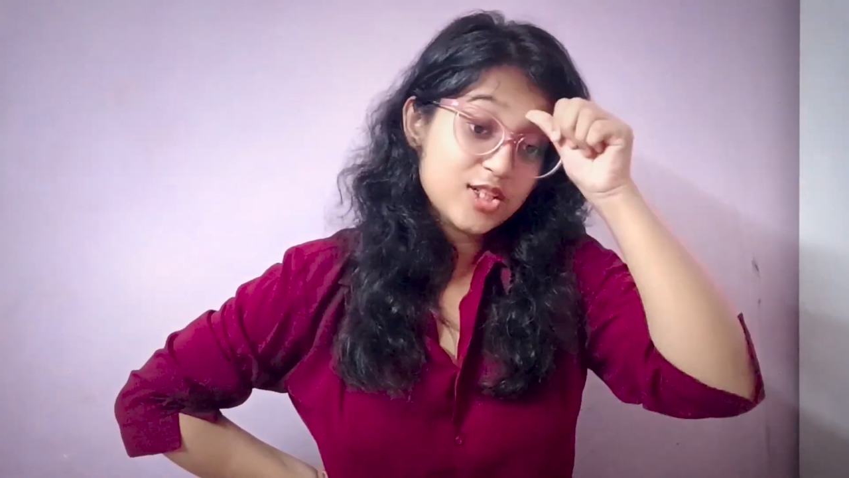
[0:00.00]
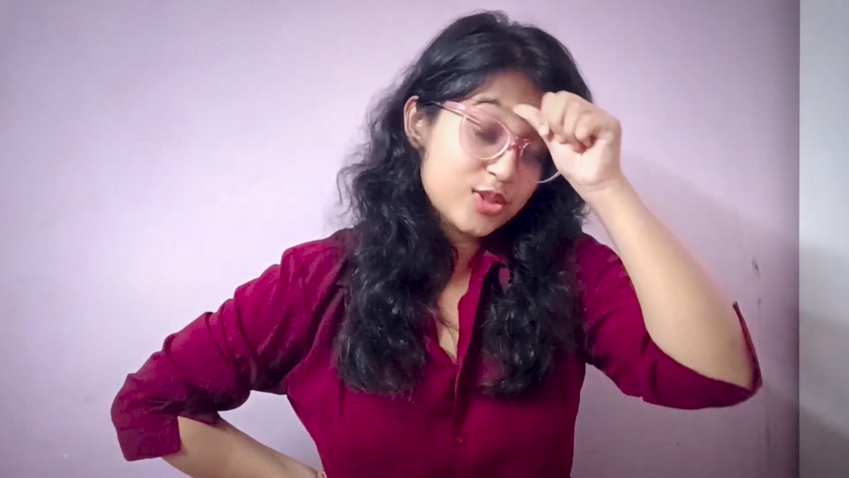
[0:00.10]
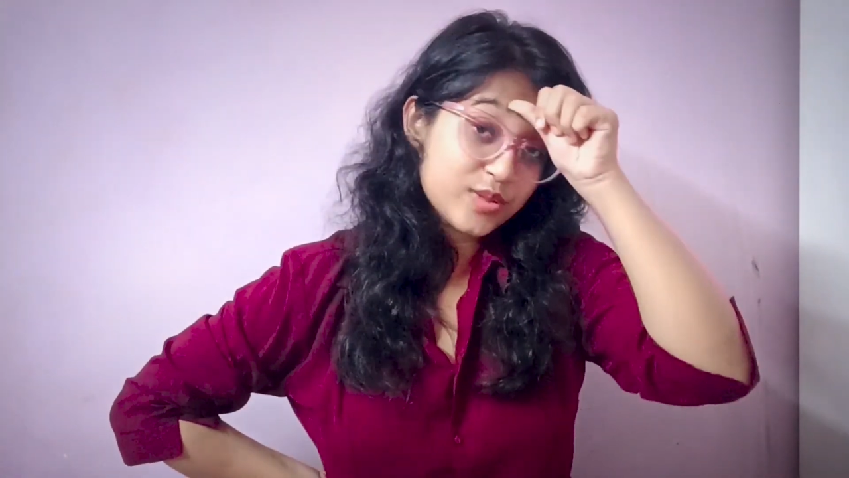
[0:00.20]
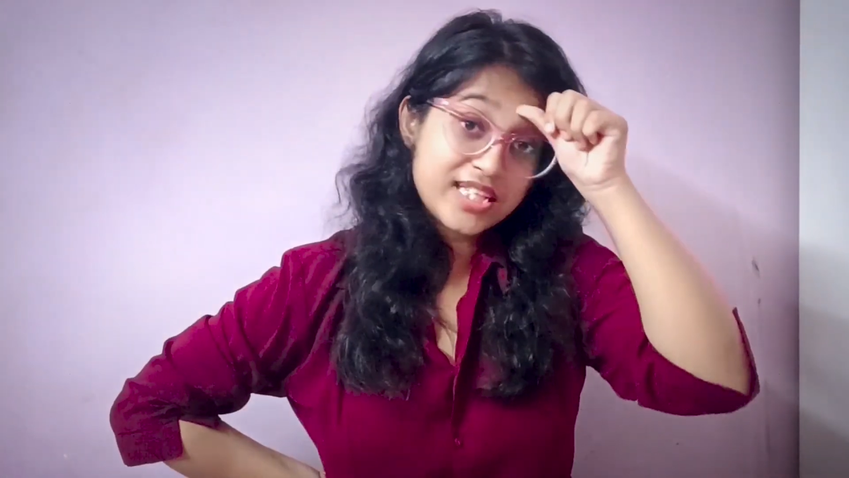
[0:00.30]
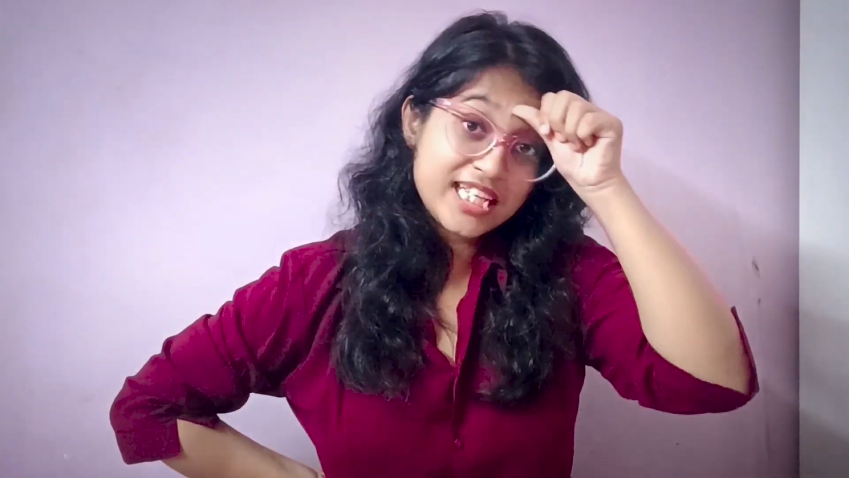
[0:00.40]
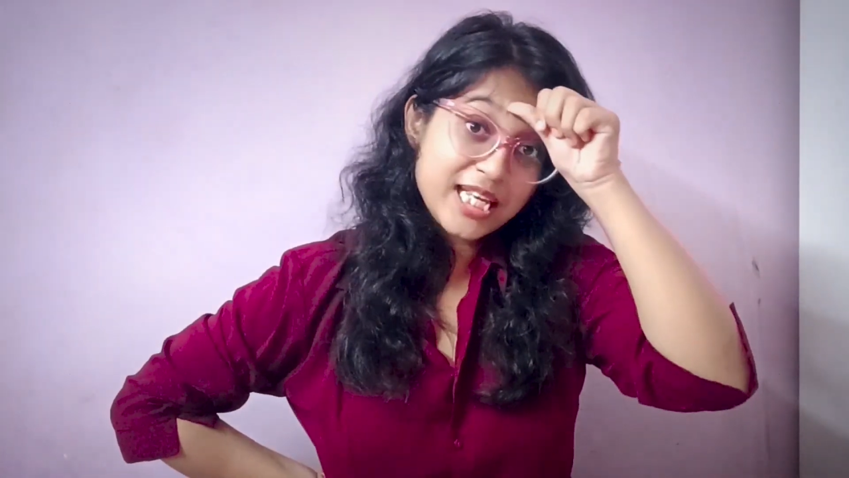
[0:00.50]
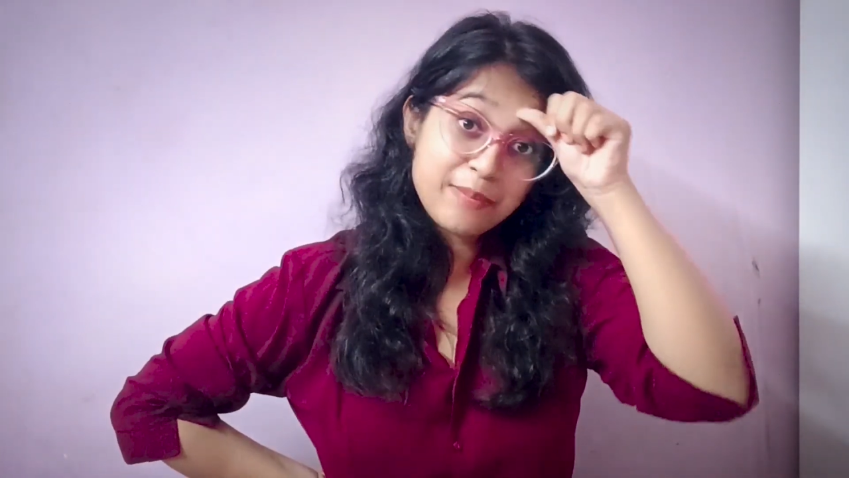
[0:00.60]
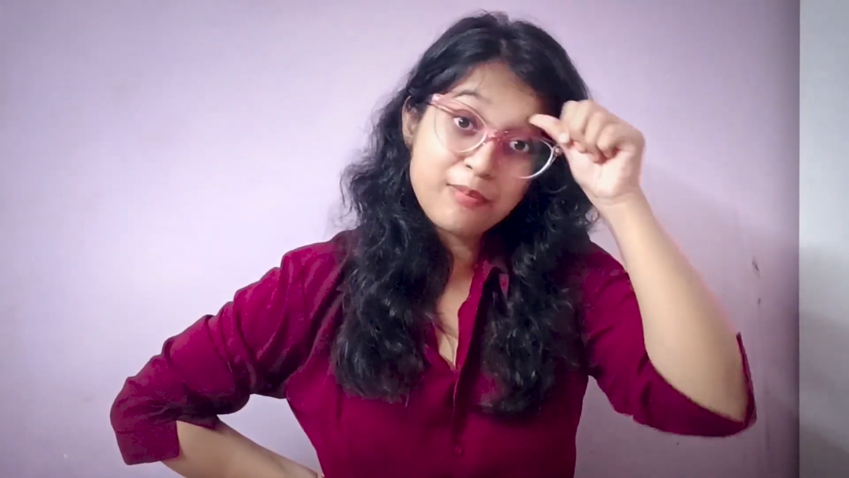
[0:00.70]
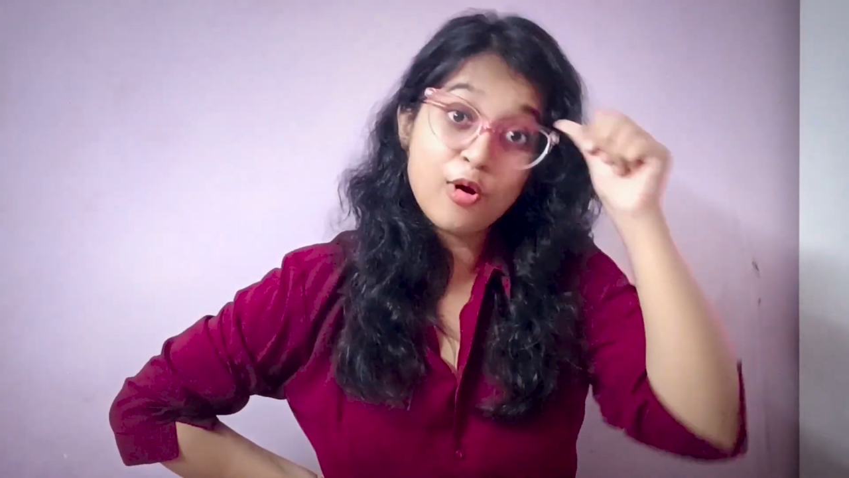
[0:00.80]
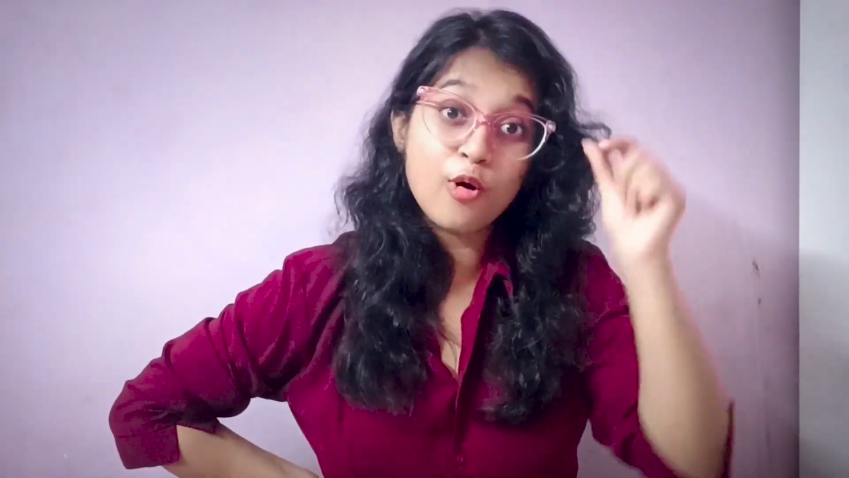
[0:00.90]
So
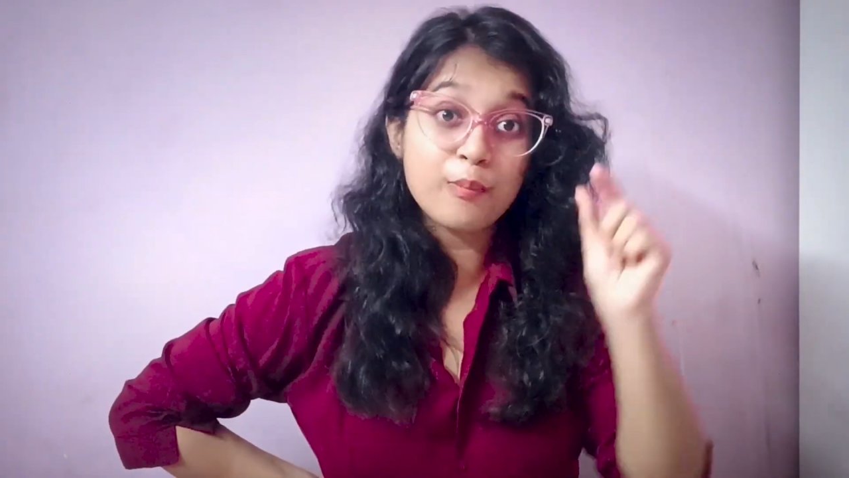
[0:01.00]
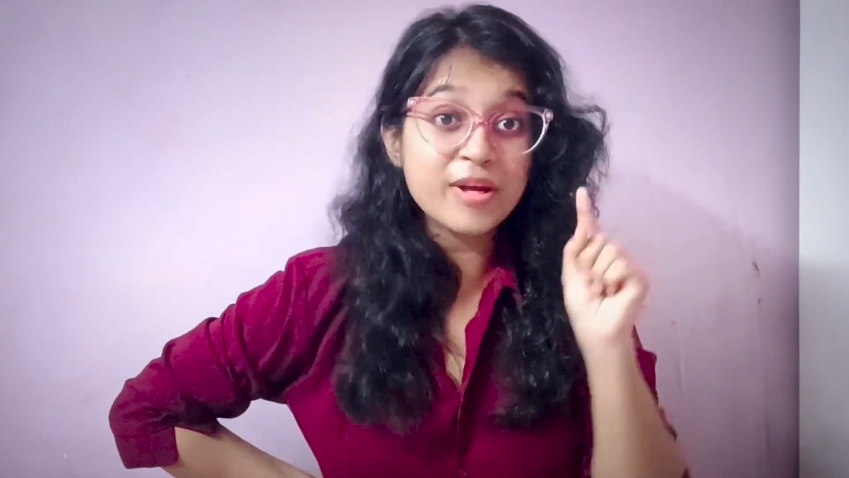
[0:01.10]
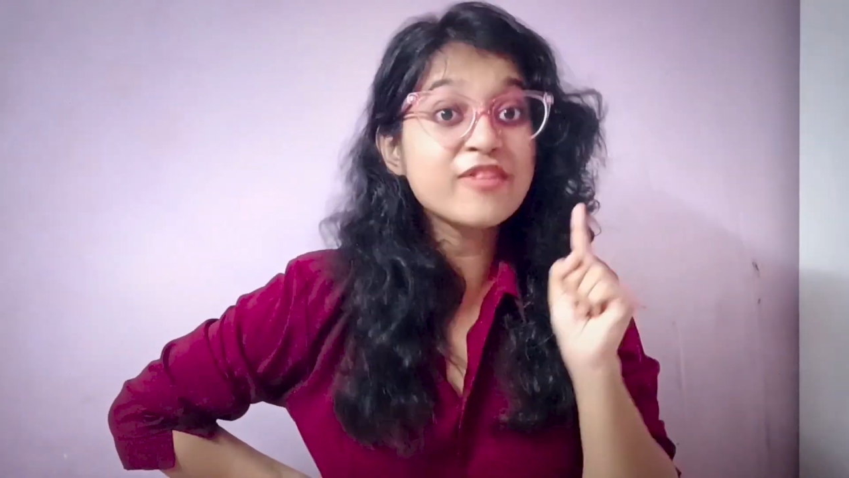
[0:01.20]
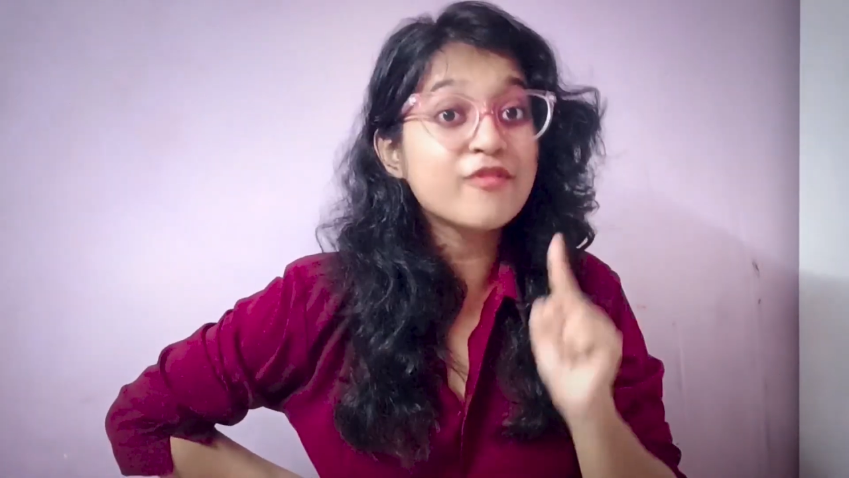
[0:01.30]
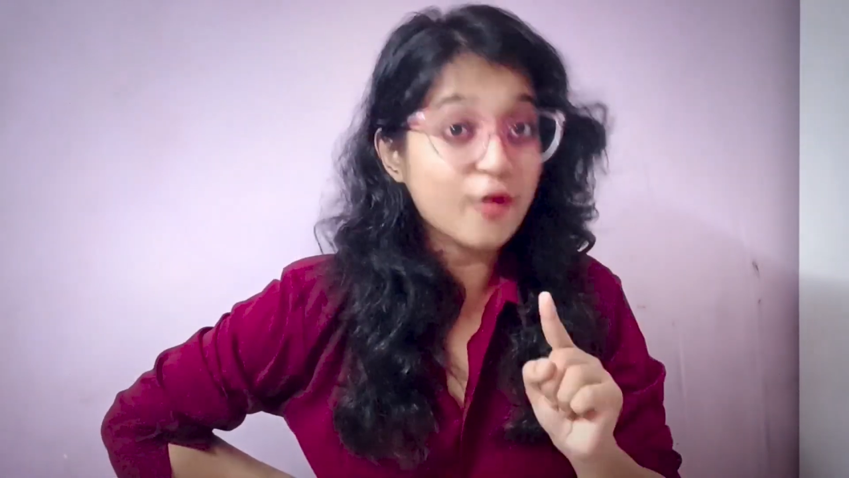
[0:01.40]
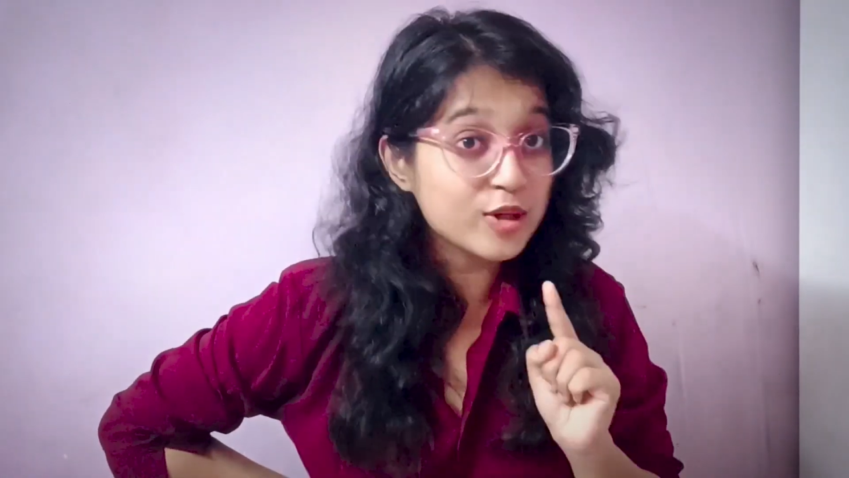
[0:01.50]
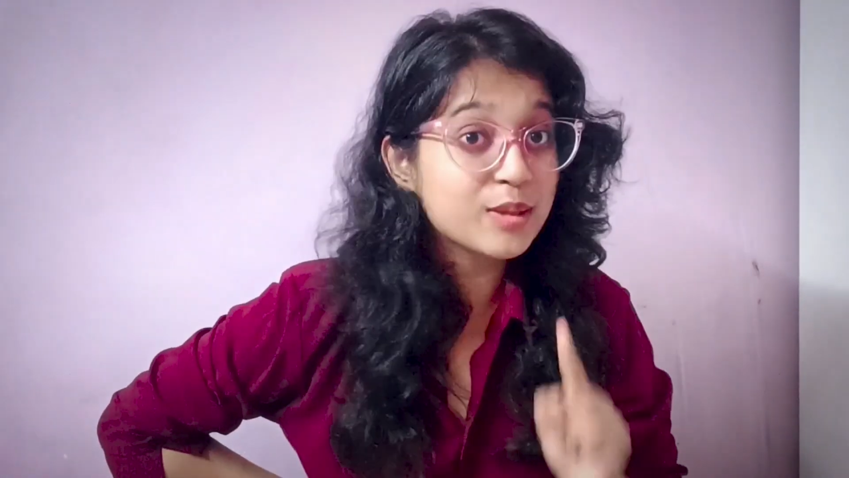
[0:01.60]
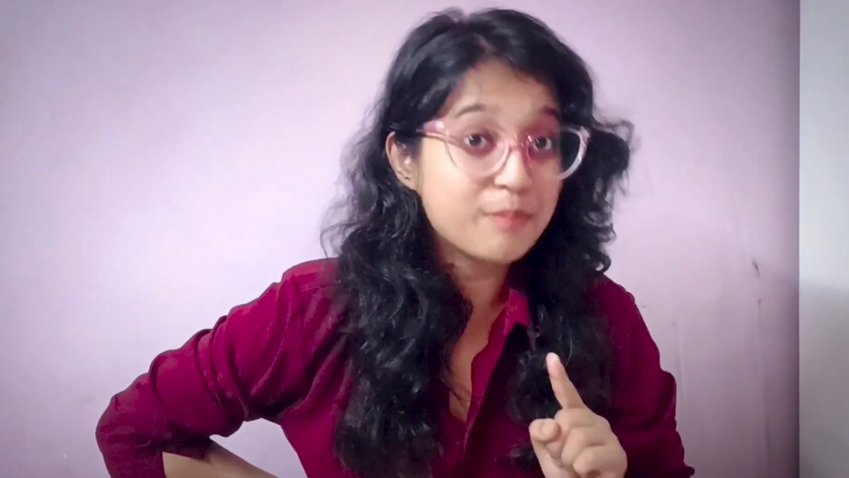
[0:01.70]
keep hoping for the